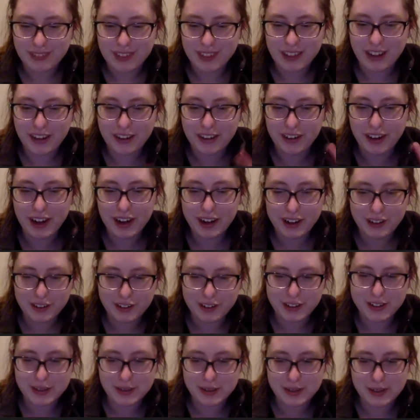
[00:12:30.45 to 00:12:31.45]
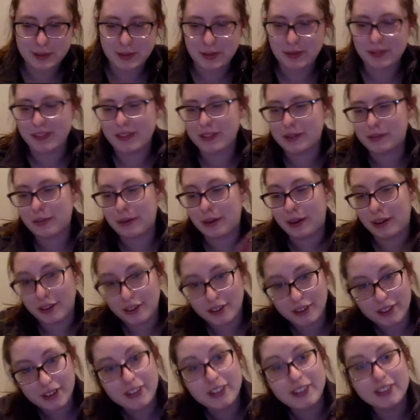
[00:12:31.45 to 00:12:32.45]
are not Christmas movies, but you
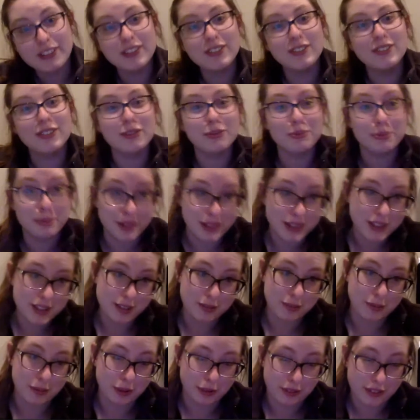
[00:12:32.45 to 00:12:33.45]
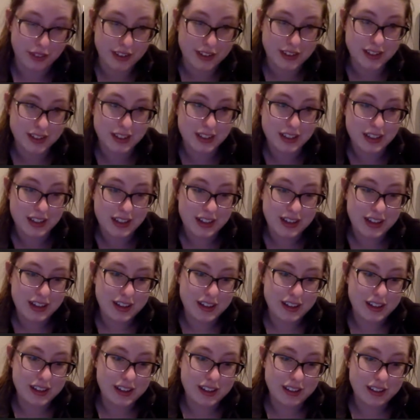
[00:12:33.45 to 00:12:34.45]
could choose winter movies
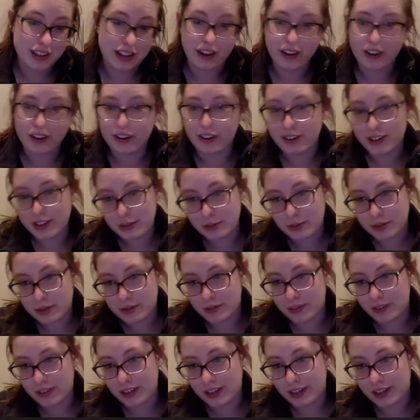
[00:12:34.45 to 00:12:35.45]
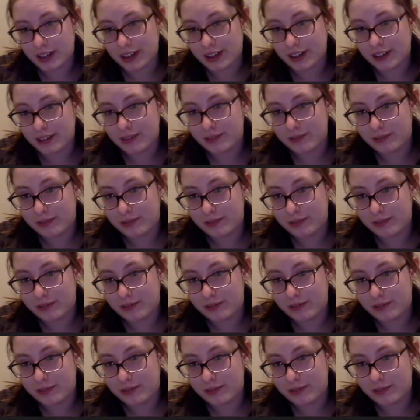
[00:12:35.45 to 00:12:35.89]
that aren't Christmas related.